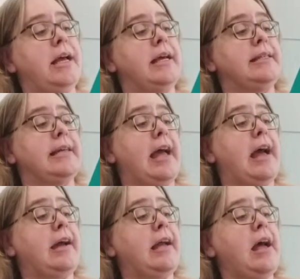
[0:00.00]

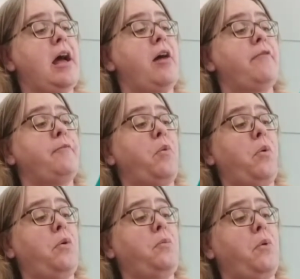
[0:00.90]
Taiga, a
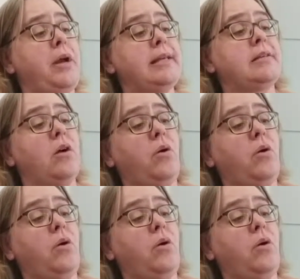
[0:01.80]
moist,